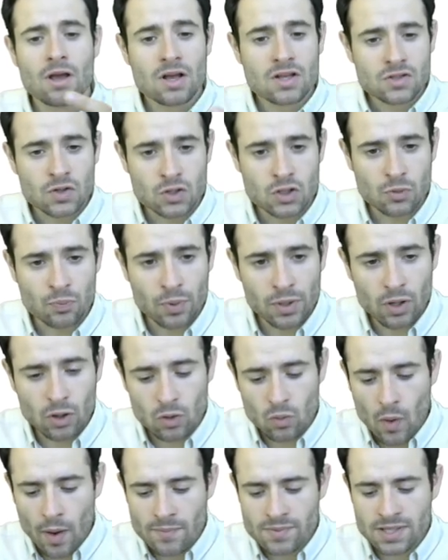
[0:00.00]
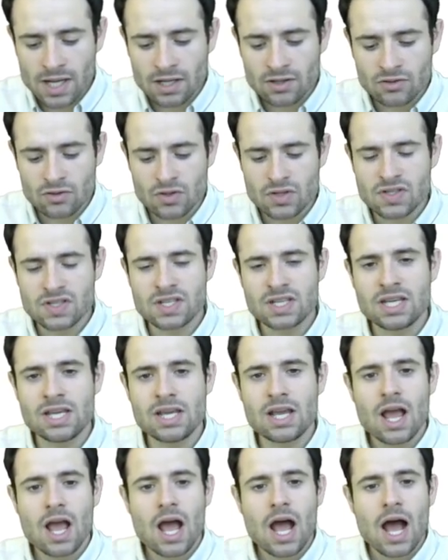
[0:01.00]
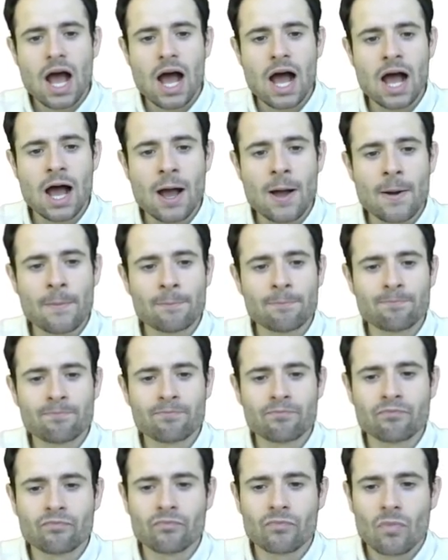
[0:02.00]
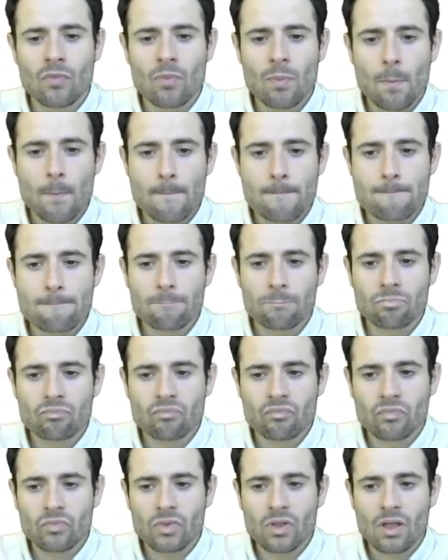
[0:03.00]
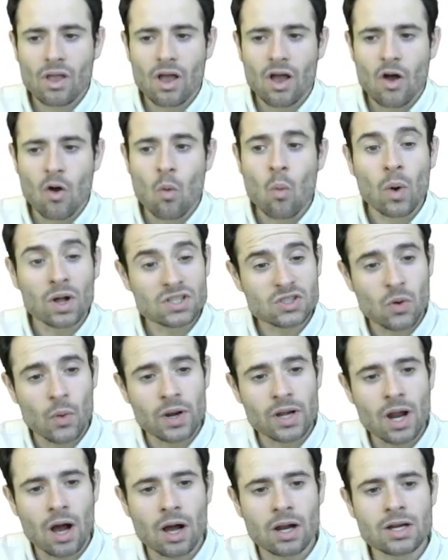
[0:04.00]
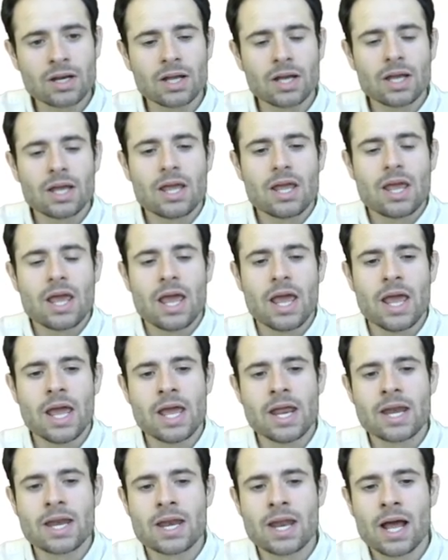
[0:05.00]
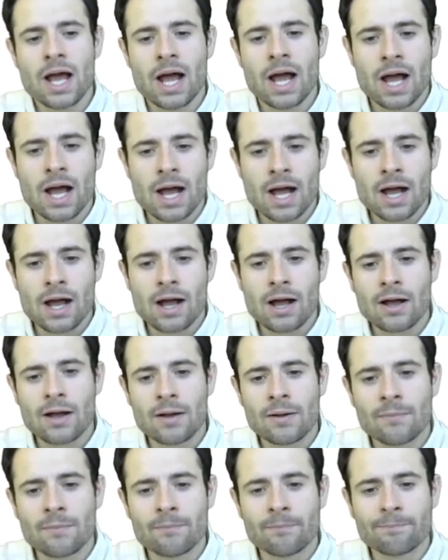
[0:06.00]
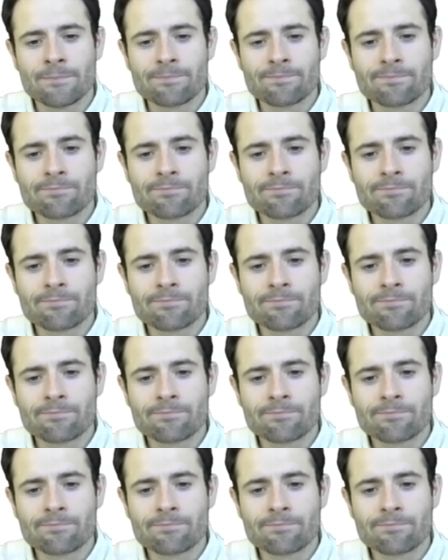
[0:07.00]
So it's a pretty good website to see um, what's going on in um,